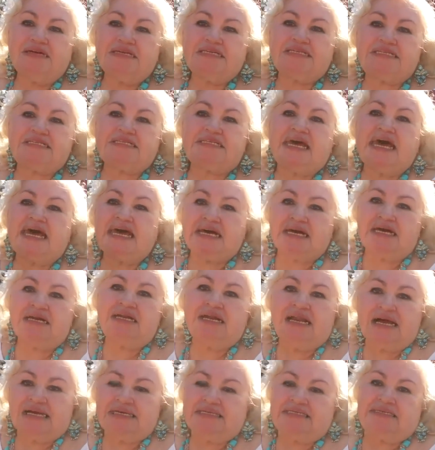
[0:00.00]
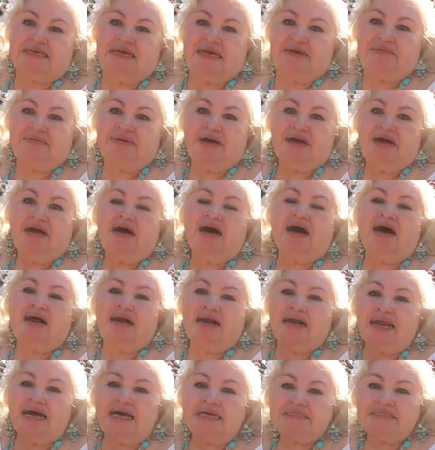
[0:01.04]
have a second last name.
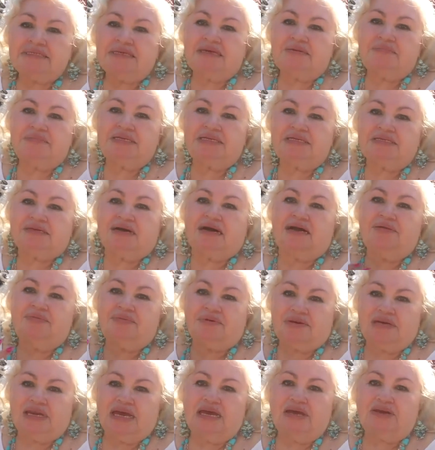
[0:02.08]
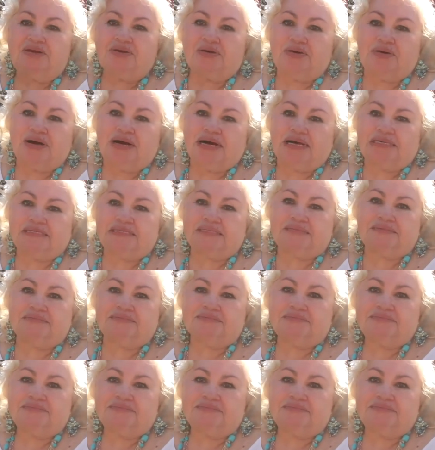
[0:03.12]
Our last name is Carboney Rojas,